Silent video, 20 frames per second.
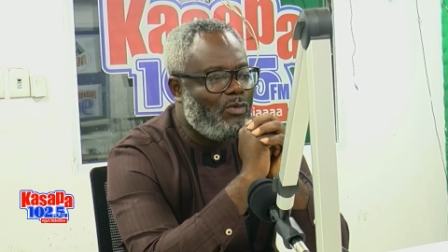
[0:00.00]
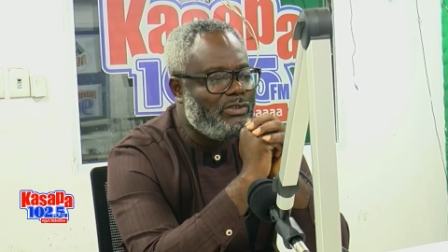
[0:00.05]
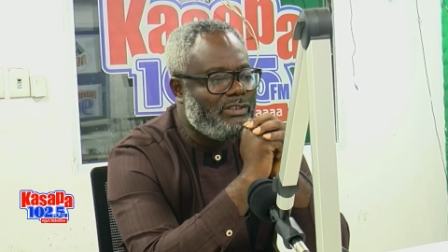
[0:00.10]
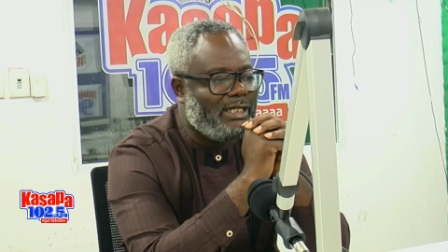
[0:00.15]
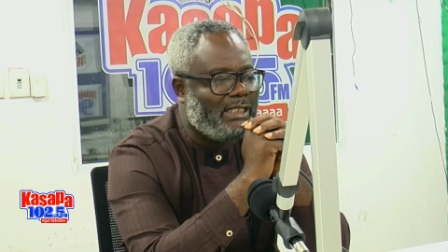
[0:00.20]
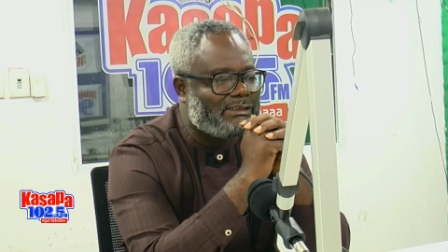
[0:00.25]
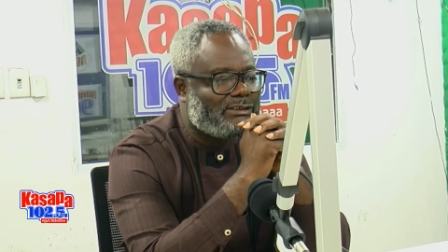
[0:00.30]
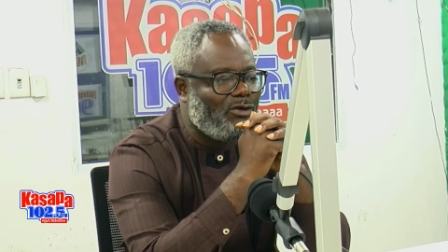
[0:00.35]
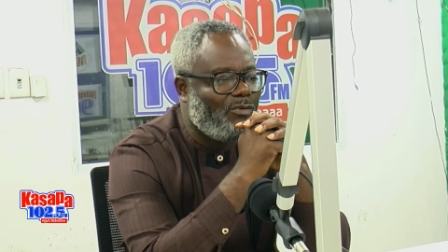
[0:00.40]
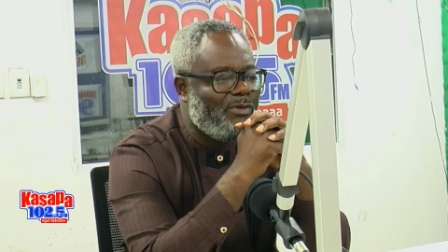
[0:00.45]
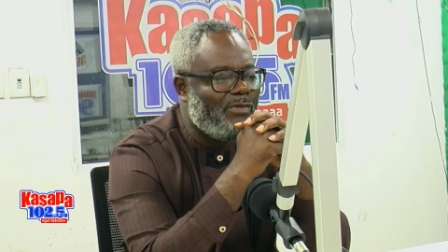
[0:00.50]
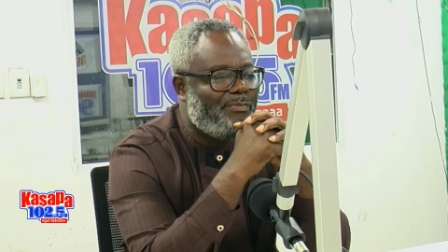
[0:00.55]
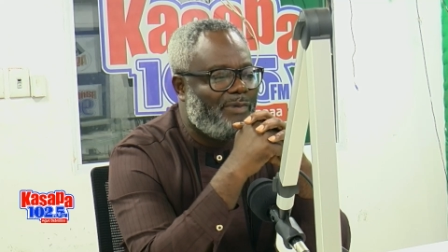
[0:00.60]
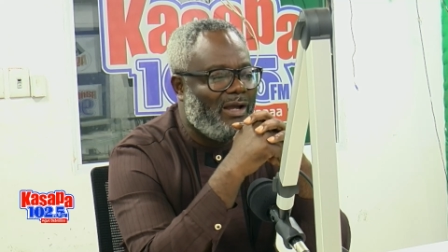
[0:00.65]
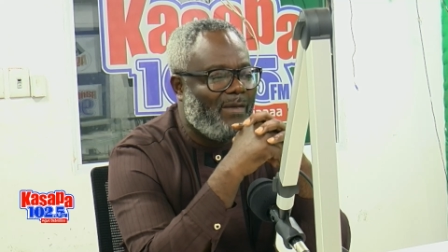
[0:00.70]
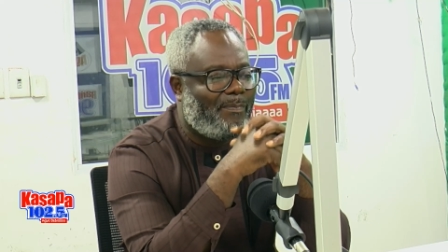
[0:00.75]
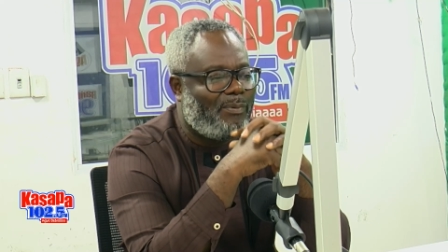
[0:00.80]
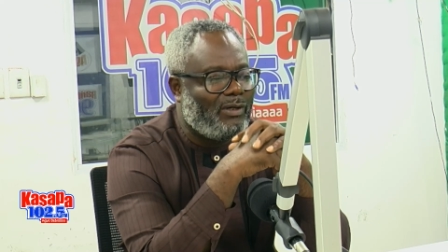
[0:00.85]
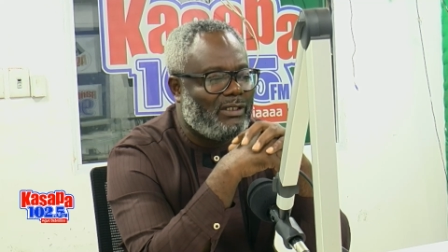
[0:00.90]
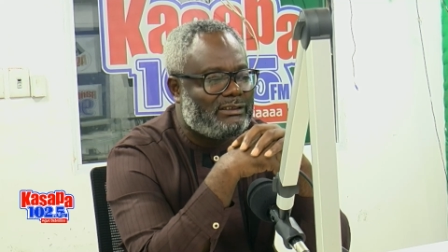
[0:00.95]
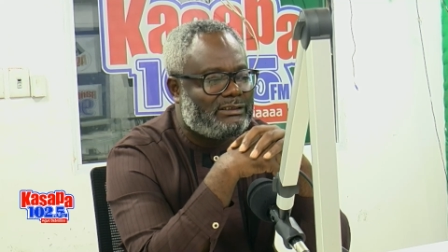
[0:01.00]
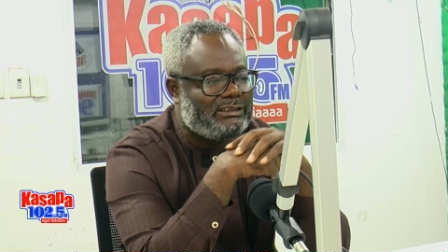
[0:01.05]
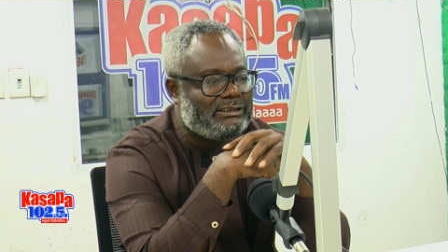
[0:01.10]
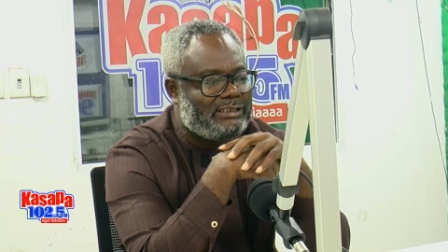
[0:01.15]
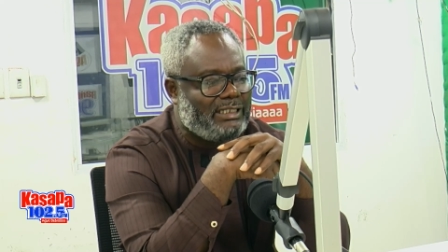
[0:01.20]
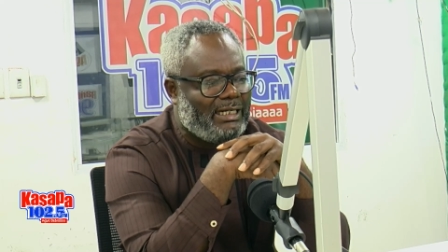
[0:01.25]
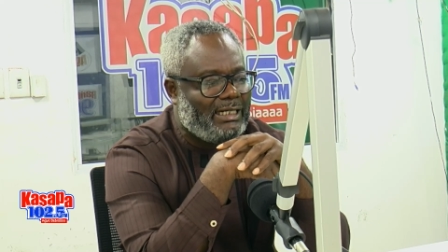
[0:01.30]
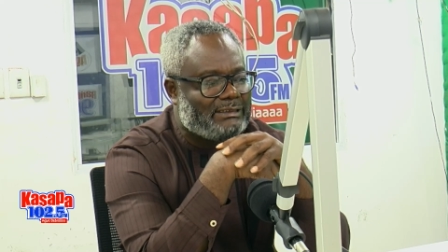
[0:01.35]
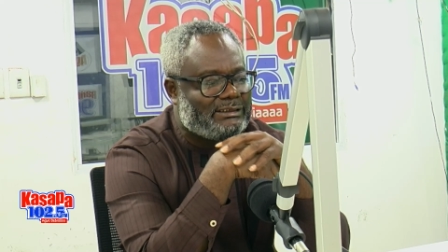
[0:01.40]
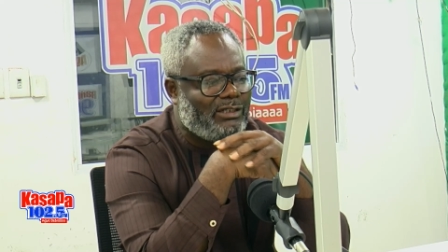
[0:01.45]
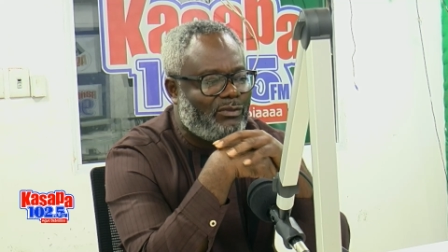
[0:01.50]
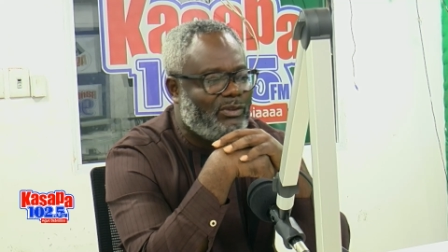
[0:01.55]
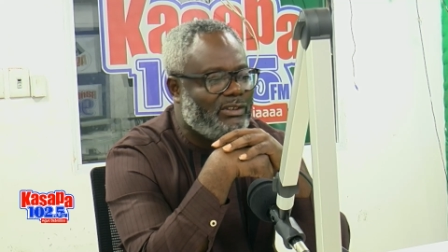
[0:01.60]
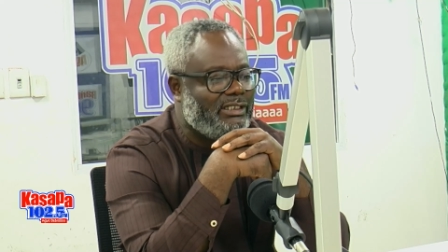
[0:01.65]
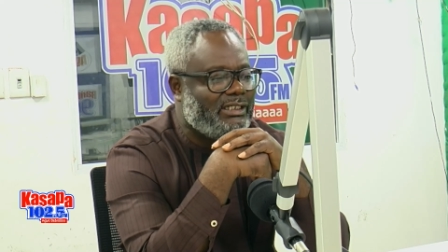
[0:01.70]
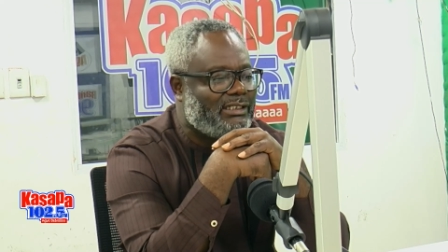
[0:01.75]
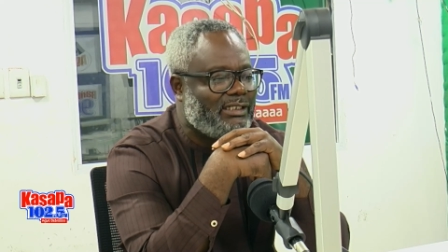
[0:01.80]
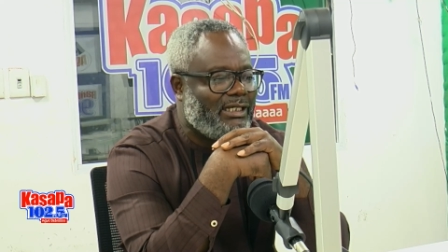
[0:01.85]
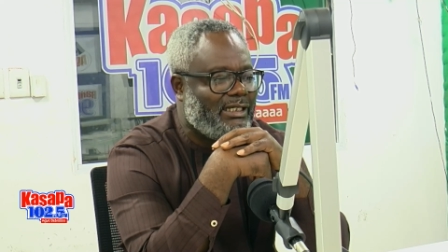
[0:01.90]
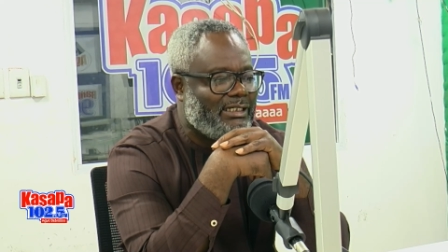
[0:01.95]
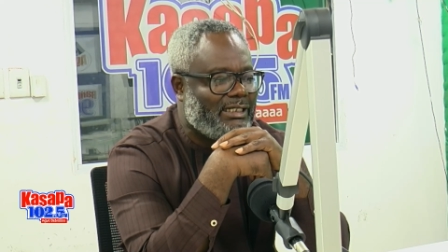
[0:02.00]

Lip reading: you ask, will be bare politician and someone declare an